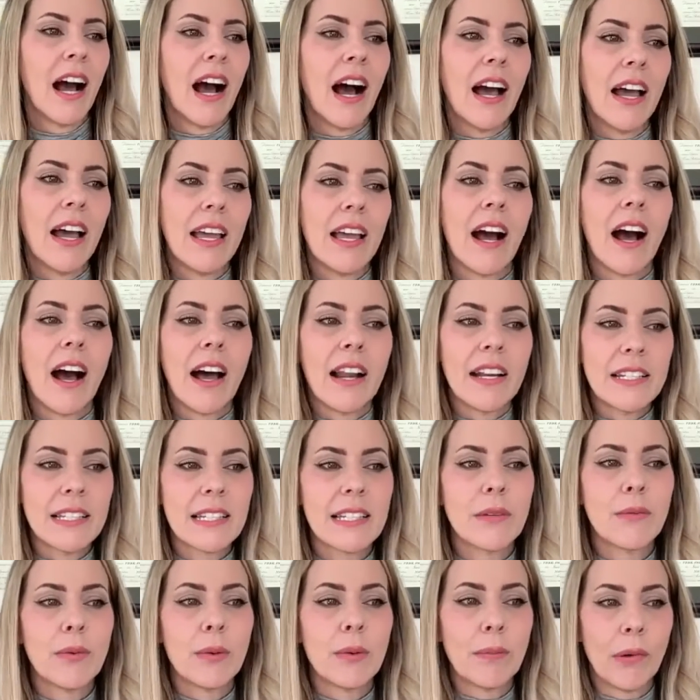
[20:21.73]
I
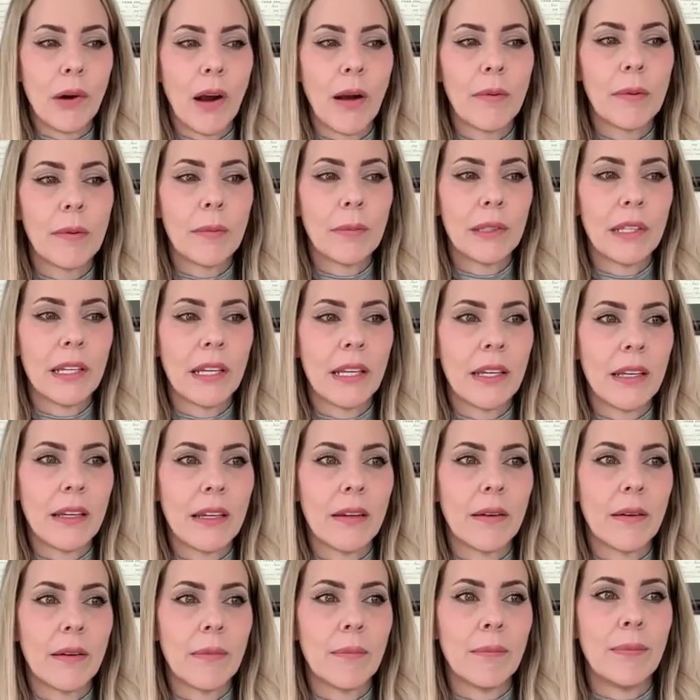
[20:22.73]
honestly would probably
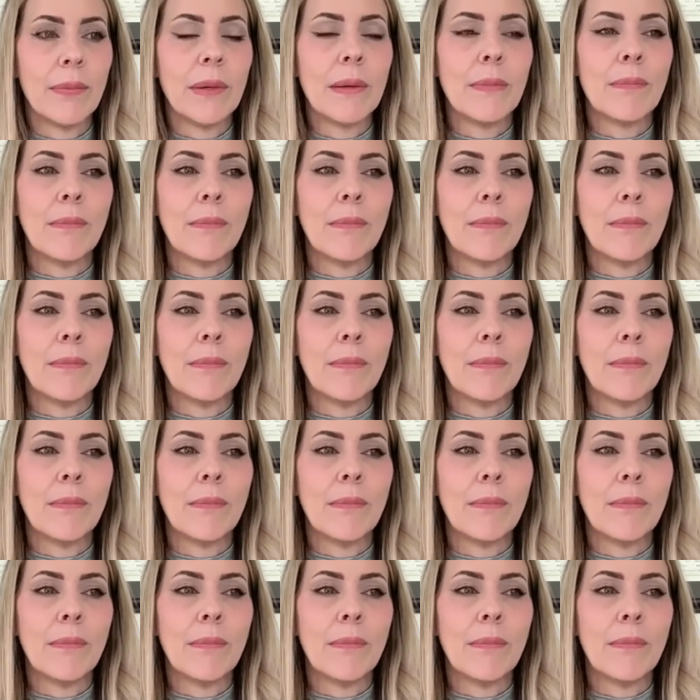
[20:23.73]
be